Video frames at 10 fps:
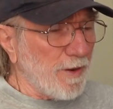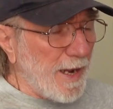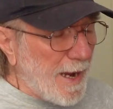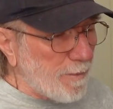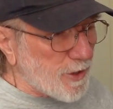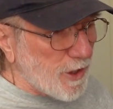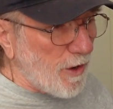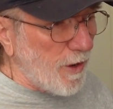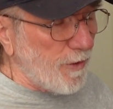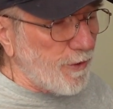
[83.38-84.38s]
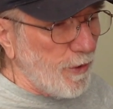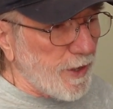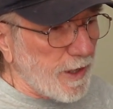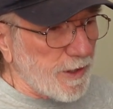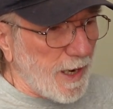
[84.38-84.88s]
The amps are going through
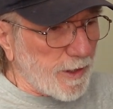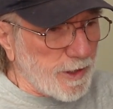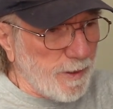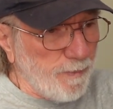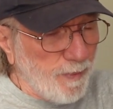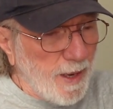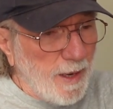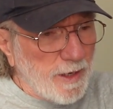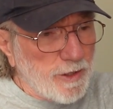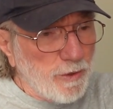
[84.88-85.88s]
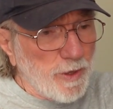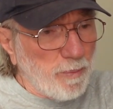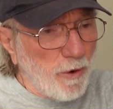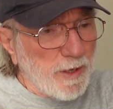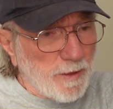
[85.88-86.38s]
the conductor to the
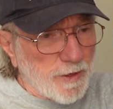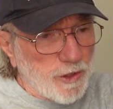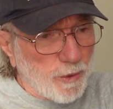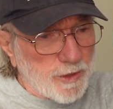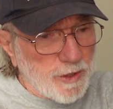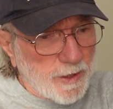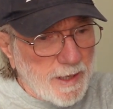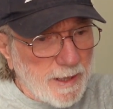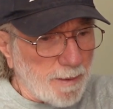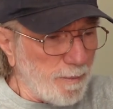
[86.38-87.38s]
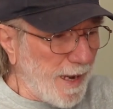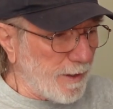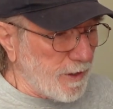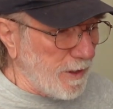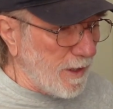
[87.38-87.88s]
point of the short circuit and
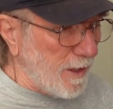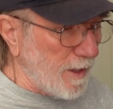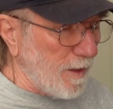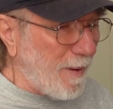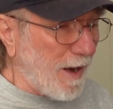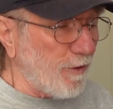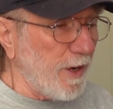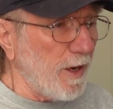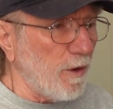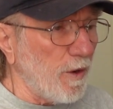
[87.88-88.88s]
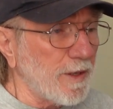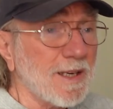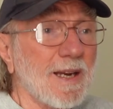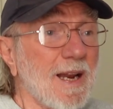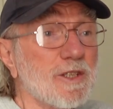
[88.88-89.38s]
back to the, the battery or on
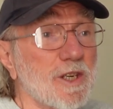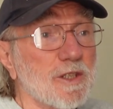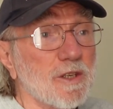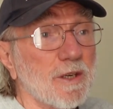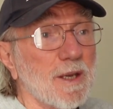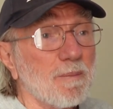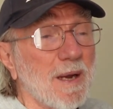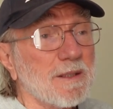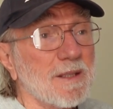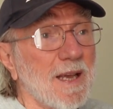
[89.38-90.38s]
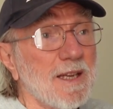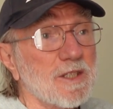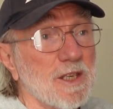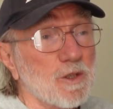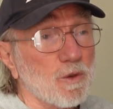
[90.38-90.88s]
an AC circuit back to the
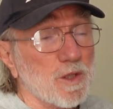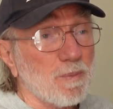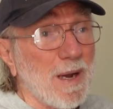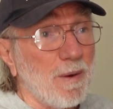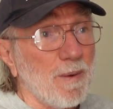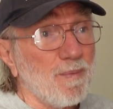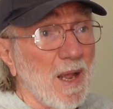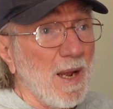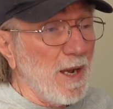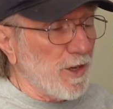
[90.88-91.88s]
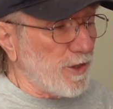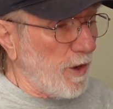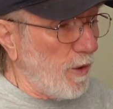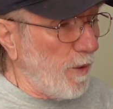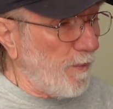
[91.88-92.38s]
AC source of power.
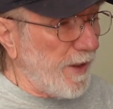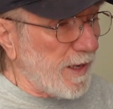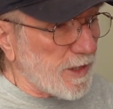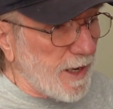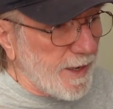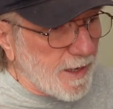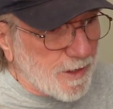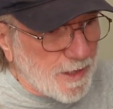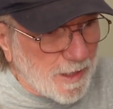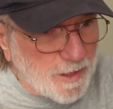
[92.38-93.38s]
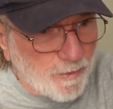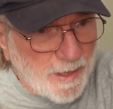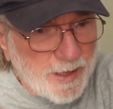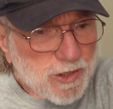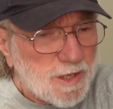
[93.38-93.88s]
So the entire conductor
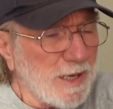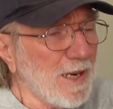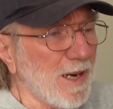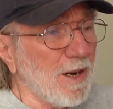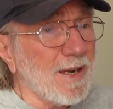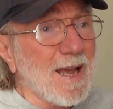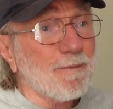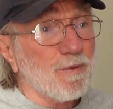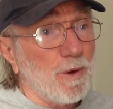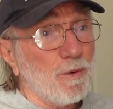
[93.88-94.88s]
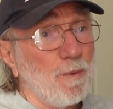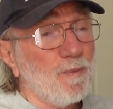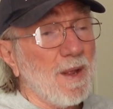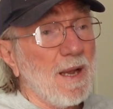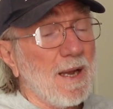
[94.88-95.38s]
run is seeing that high amp flow
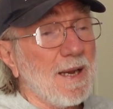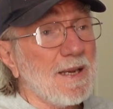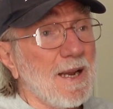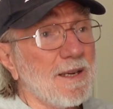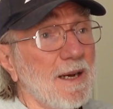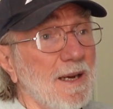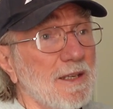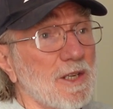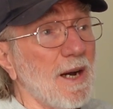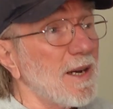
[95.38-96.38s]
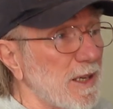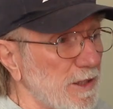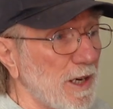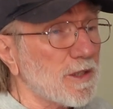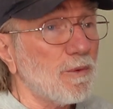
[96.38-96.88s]
and then the entire
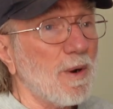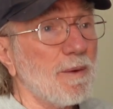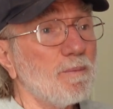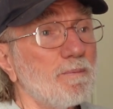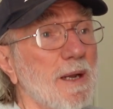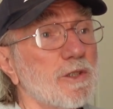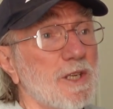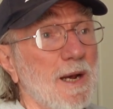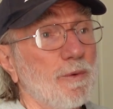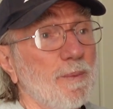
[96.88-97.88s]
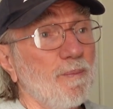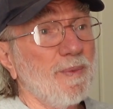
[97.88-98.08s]
conductor run melts down.